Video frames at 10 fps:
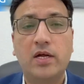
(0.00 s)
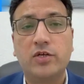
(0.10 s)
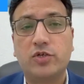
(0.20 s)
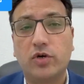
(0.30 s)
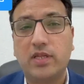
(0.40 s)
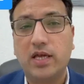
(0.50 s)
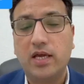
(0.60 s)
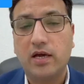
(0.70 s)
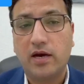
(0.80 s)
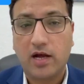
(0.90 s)
So
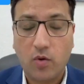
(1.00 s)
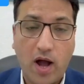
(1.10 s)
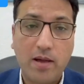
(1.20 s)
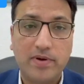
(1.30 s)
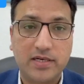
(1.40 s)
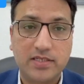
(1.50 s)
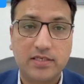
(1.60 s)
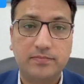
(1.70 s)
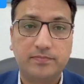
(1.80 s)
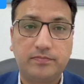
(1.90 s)
the
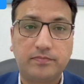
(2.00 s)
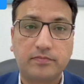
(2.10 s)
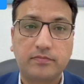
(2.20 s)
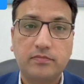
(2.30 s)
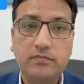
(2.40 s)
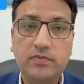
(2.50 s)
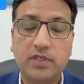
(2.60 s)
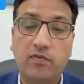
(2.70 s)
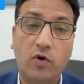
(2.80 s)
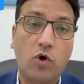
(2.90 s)
requirements for